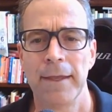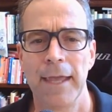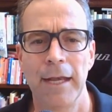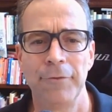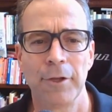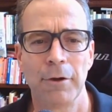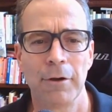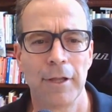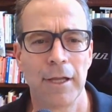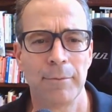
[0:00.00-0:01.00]
And if you go
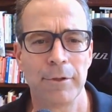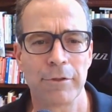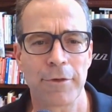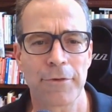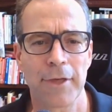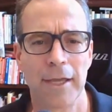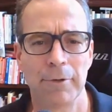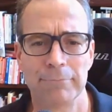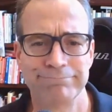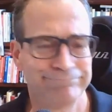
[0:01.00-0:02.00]
to them and just say,
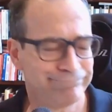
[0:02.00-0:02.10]
well,